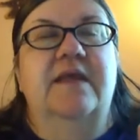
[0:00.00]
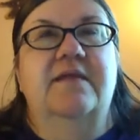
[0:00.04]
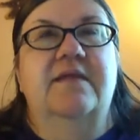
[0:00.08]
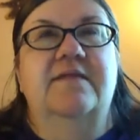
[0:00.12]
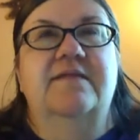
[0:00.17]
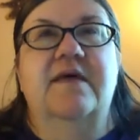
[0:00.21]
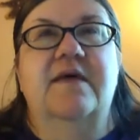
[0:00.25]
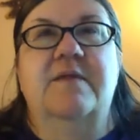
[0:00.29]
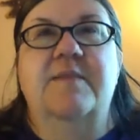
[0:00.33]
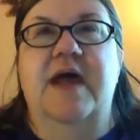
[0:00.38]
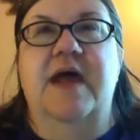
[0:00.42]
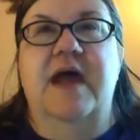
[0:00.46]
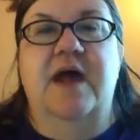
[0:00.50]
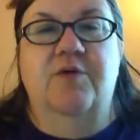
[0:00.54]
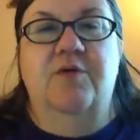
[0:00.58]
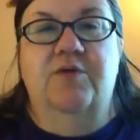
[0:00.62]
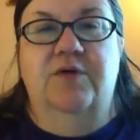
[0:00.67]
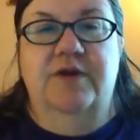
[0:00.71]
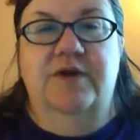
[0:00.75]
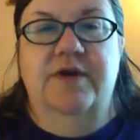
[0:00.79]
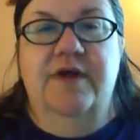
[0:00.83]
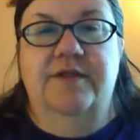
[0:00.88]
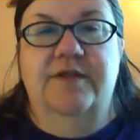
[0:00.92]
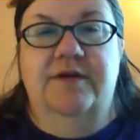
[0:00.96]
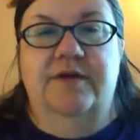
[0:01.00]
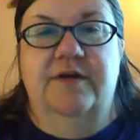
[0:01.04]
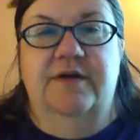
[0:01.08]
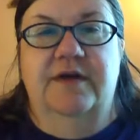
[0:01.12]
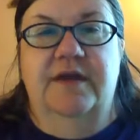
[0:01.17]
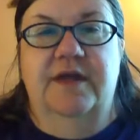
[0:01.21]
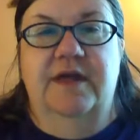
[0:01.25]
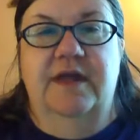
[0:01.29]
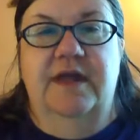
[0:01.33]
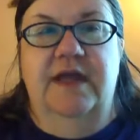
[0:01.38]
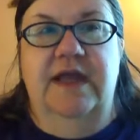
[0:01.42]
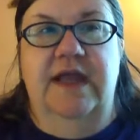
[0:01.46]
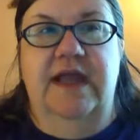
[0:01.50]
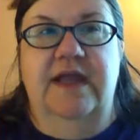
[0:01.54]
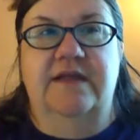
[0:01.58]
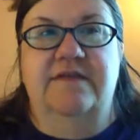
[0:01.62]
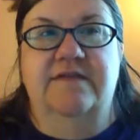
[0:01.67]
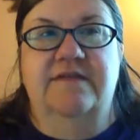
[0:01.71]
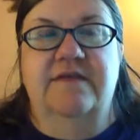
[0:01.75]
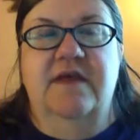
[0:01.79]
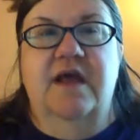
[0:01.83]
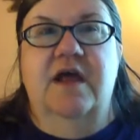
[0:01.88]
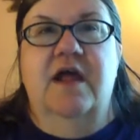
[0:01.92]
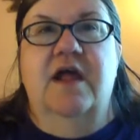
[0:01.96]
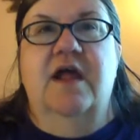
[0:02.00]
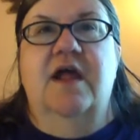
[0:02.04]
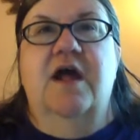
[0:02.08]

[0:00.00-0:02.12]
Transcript: Somehow or another, it's